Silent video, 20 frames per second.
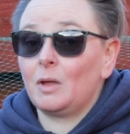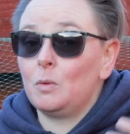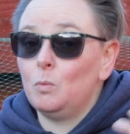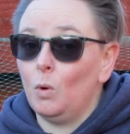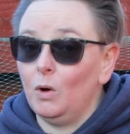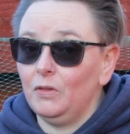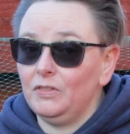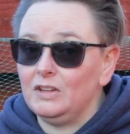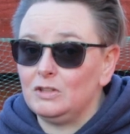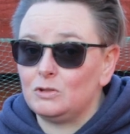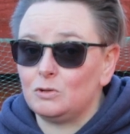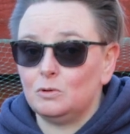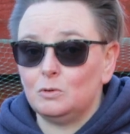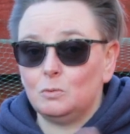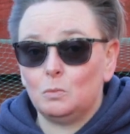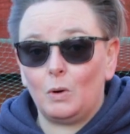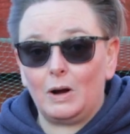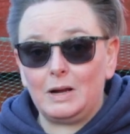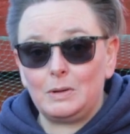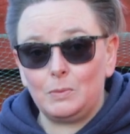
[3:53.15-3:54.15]
what they do
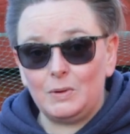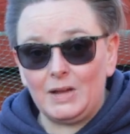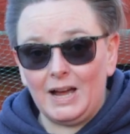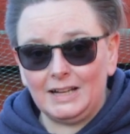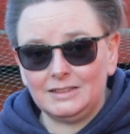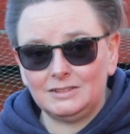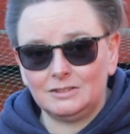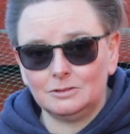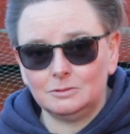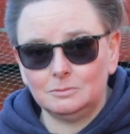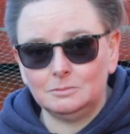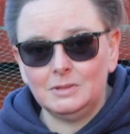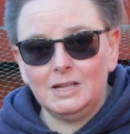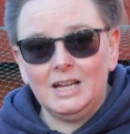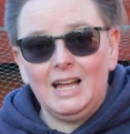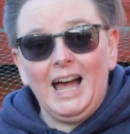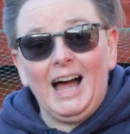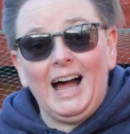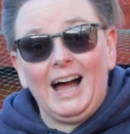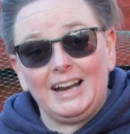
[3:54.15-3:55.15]
and why we add them,
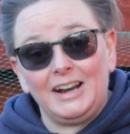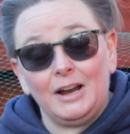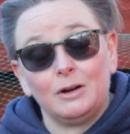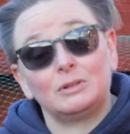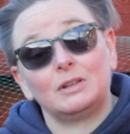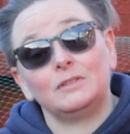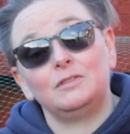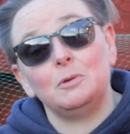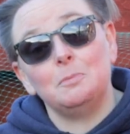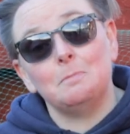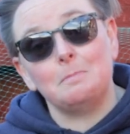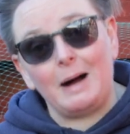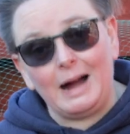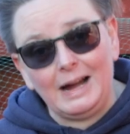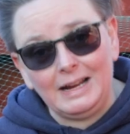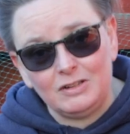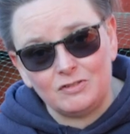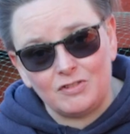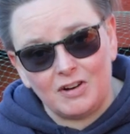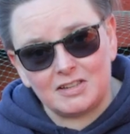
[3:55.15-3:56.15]
and I'll give you
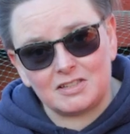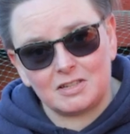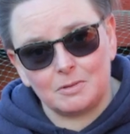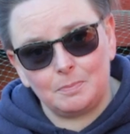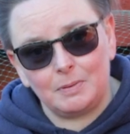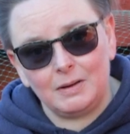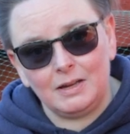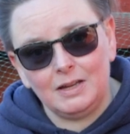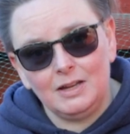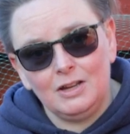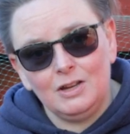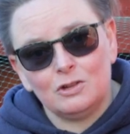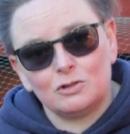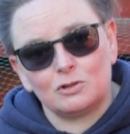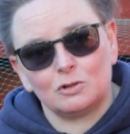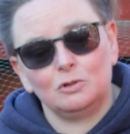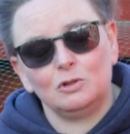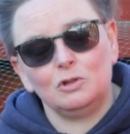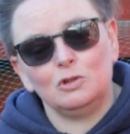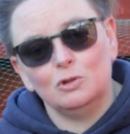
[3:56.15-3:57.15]
my recipe
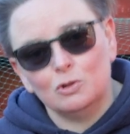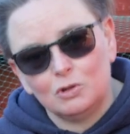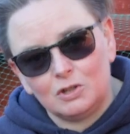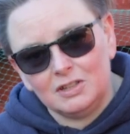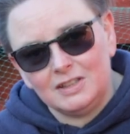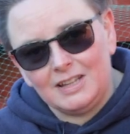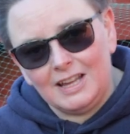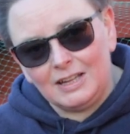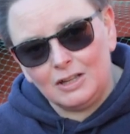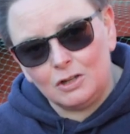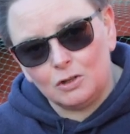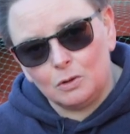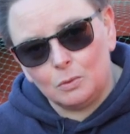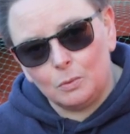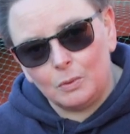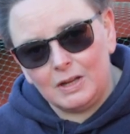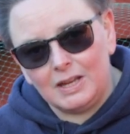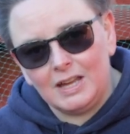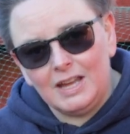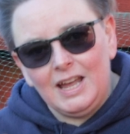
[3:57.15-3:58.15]
so that you can then go
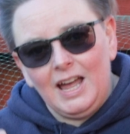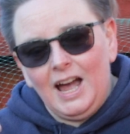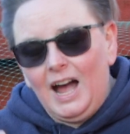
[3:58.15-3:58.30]
away,